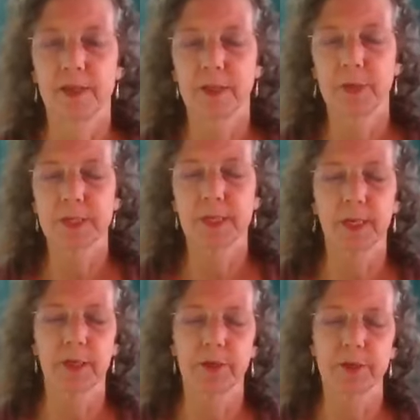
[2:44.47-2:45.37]
So I'm just going
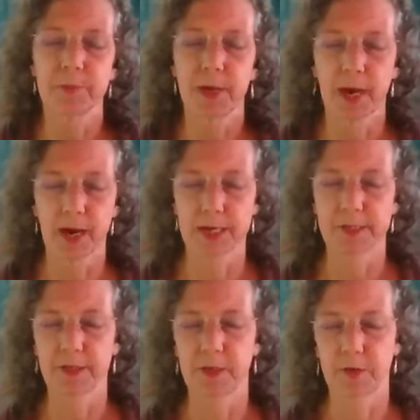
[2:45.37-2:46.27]
to close my
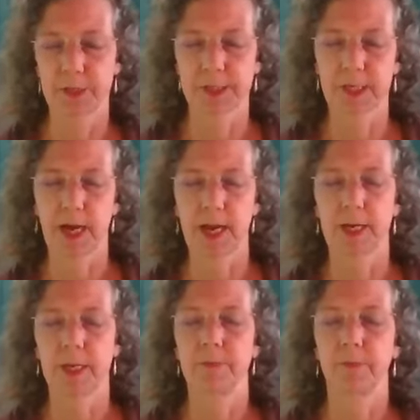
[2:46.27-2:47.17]
eyes and go
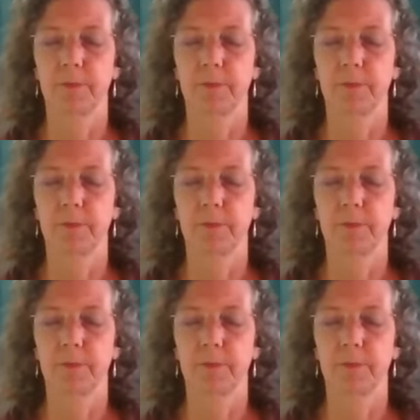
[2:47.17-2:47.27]
inside.